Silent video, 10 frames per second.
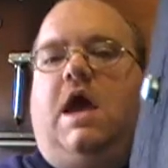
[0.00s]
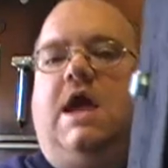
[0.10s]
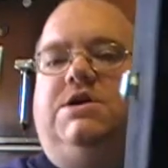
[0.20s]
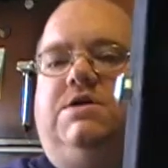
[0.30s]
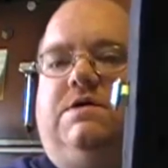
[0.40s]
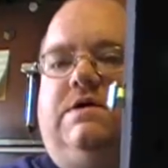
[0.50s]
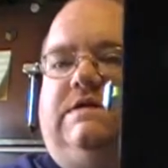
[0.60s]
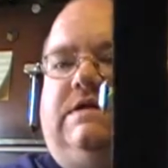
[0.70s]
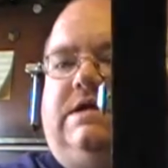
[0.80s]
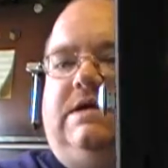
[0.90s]
as you can
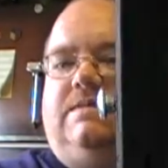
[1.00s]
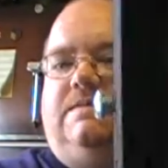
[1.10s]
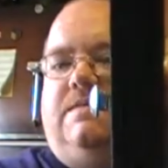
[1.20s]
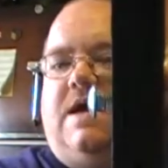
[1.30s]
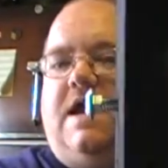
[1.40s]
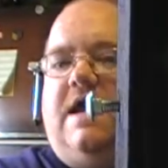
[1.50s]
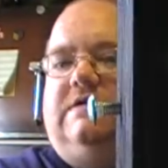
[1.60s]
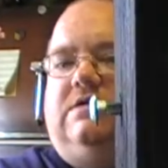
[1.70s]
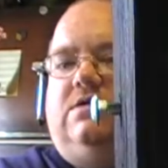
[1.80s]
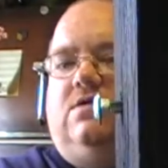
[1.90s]
see, it
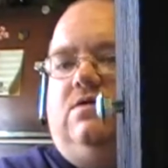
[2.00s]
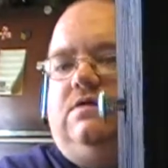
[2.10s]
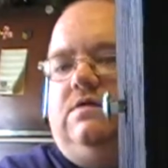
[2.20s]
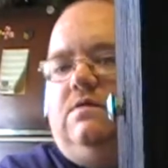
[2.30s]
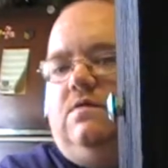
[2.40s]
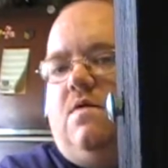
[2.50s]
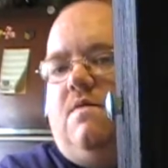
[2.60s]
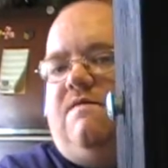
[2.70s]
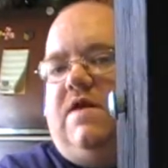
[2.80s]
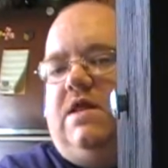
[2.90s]
has a little
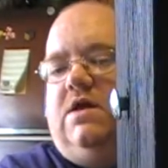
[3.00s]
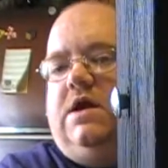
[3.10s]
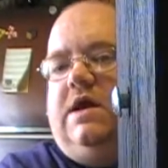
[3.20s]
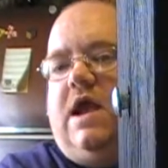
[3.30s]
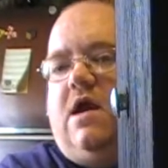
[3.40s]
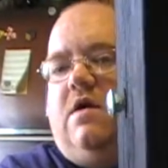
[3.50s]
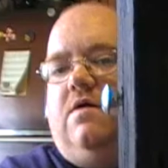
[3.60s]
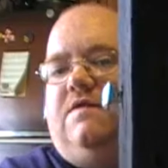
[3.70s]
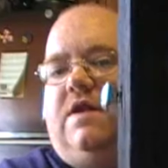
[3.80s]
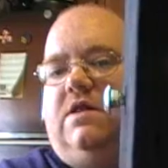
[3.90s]
funny
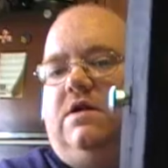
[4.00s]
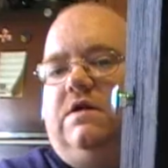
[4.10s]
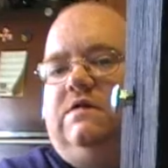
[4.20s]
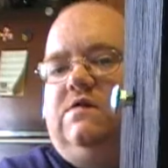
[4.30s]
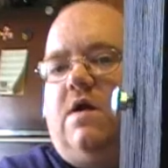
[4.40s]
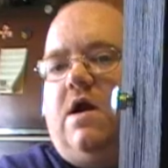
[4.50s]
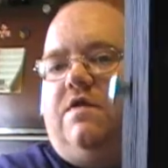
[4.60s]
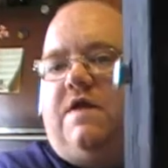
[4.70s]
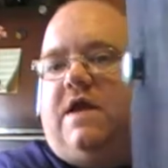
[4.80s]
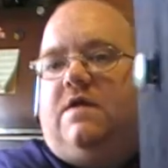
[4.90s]
looking square
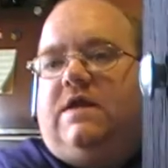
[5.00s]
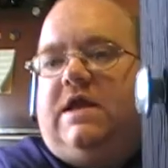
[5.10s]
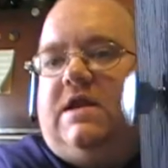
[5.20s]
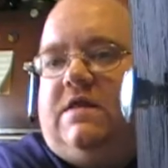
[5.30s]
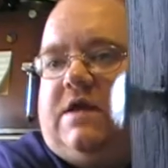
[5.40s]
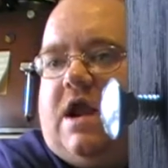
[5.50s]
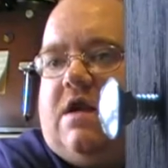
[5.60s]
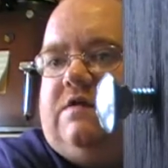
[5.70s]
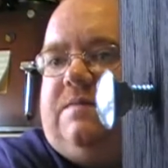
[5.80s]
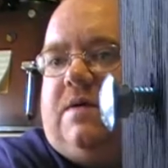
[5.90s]
thing on the end of the
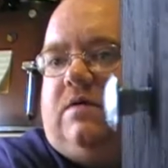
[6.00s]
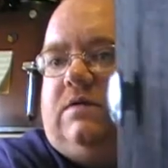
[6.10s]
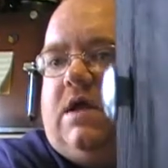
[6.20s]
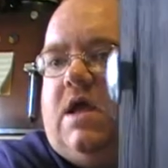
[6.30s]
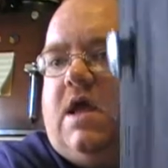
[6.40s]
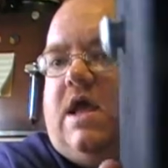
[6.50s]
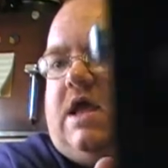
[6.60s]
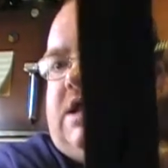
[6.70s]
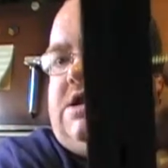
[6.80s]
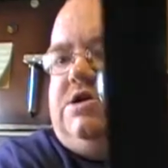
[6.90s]
carriage bolt.
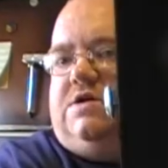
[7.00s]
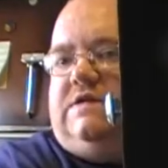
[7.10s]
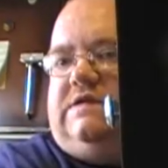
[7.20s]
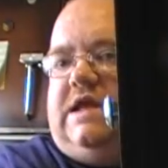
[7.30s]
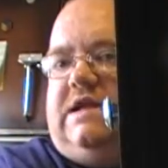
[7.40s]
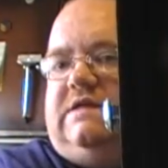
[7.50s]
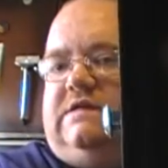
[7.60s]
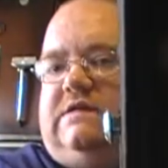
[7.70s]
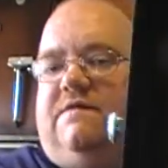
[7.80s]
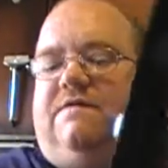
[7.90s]
As you can see, it
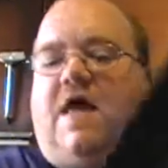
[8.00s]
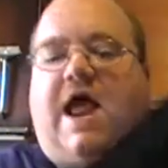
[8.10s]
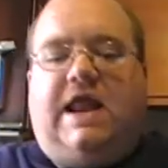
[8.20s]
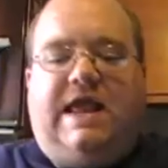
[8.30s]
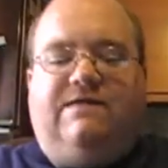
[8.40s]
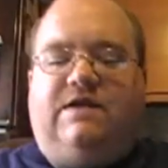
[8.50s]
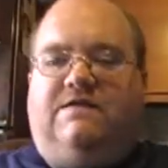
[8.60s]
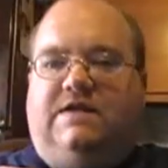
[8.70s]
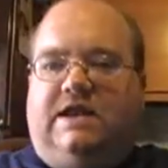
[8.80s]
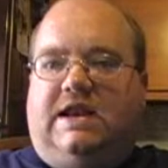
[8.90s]
doesn't sit flat. Even
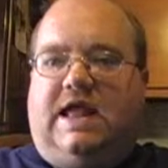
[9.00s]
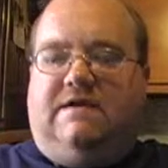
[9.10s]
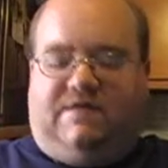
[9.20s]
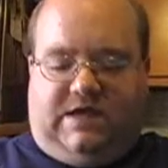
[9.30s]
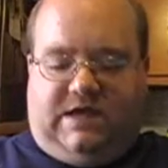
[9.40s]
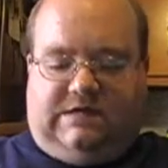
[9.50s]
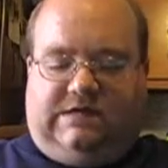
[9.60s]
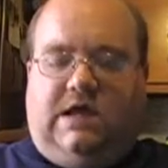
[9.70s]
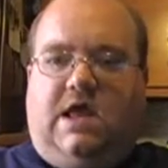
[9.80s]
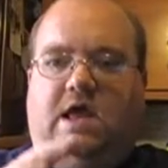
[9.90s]
if it didn't have
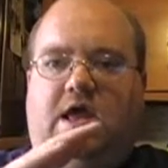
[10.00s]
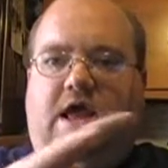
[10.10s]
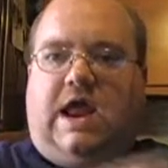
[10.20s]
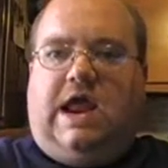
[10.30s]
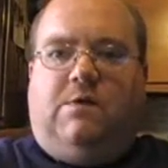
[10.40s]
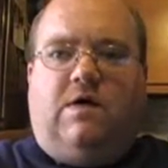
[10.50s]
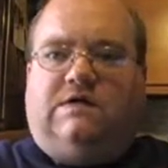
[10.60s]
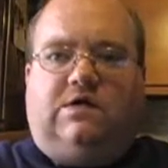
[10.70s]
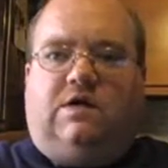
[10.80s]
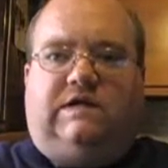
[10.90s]
this, it
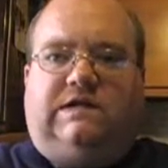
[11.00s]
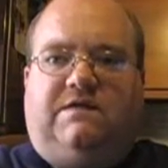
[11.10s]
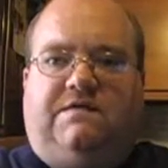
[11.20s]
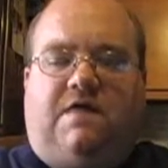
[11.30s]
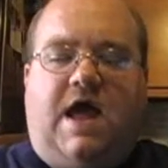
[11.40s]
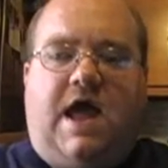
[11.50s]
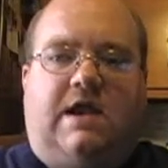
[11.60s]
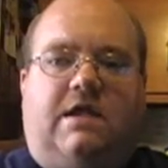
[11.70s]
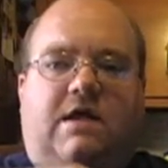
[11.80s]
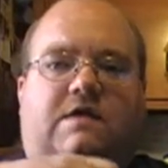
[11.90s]
wasn't going to sit
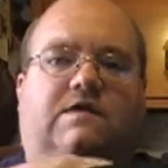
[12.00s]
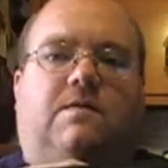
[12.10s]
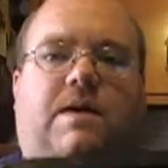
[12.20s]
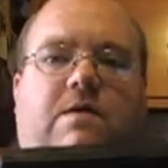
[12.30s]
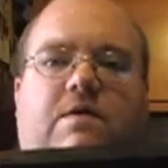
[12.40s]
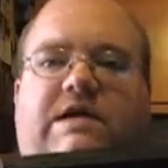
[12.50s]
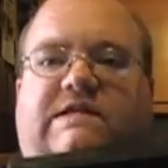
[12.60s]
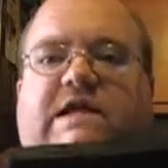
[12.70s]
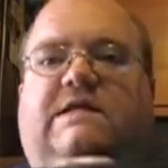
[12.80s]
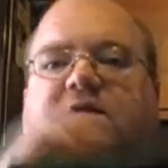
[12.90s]
flat. So by
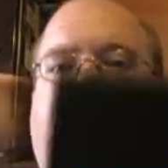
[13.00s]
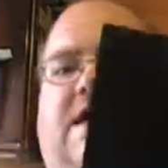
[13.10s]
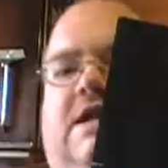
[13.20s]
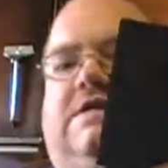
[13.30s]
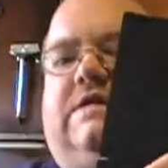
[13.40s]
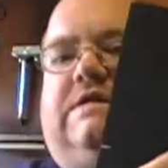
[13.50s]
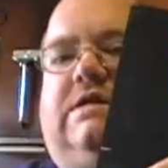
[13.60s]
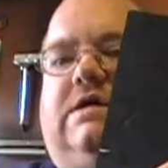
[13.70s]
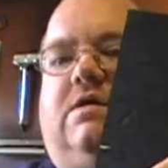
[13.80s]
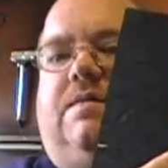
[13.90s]
recessing that just
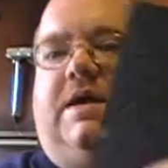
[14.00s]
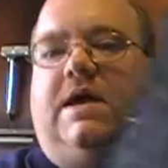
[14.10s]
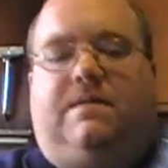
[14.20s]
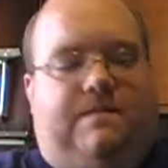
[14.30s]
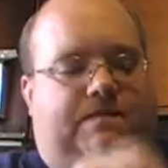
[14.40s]
a little bit,